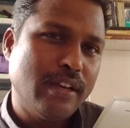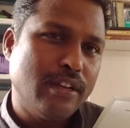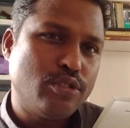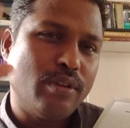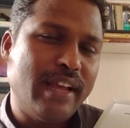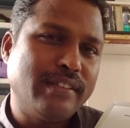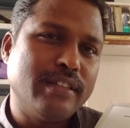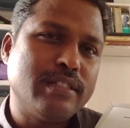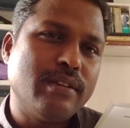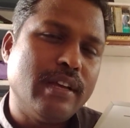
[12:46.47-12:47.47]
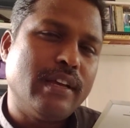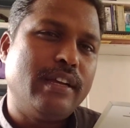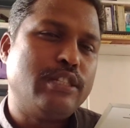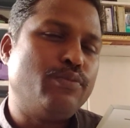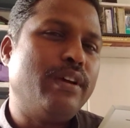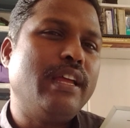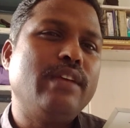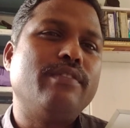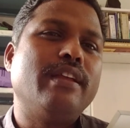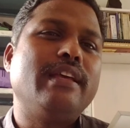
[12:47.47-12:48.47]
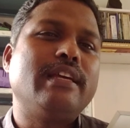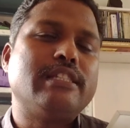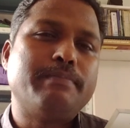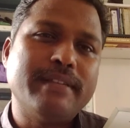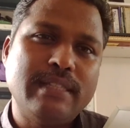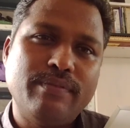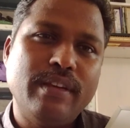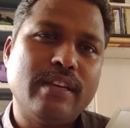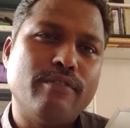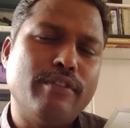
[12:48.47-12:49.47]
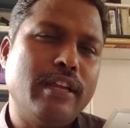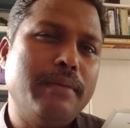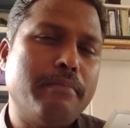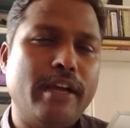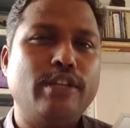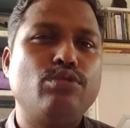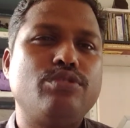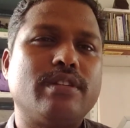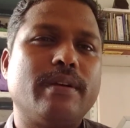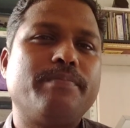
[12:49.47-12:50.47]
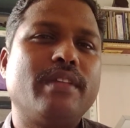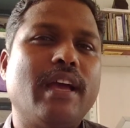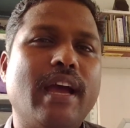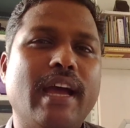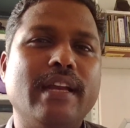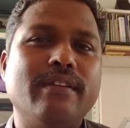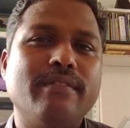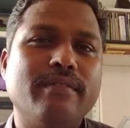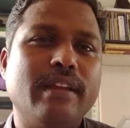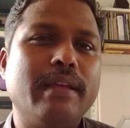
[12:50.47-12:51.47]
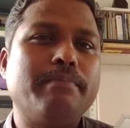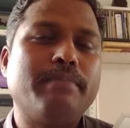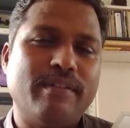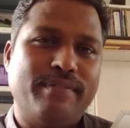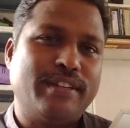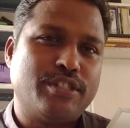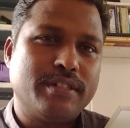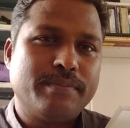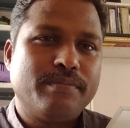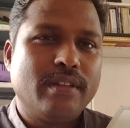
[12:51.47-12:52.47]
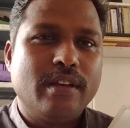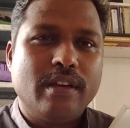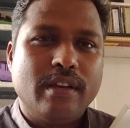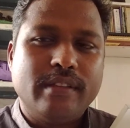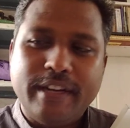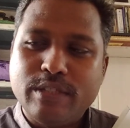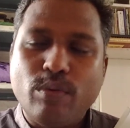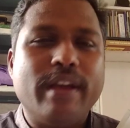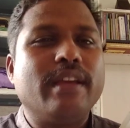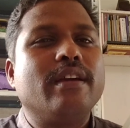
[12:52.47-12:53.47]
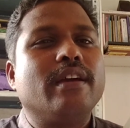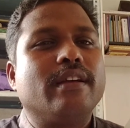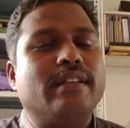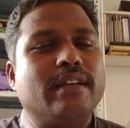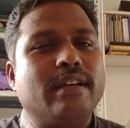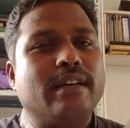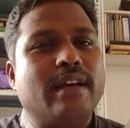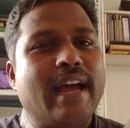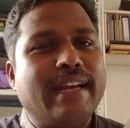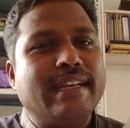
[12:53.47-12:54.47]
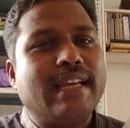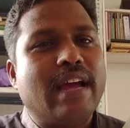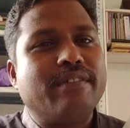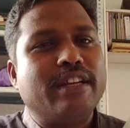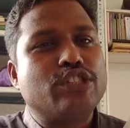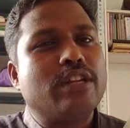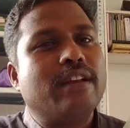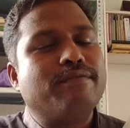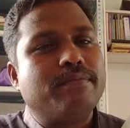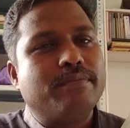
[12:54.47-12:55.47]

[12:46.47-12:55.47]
So like this, it's very, very specific, very minute and very perfect. That is why the anti-gravitational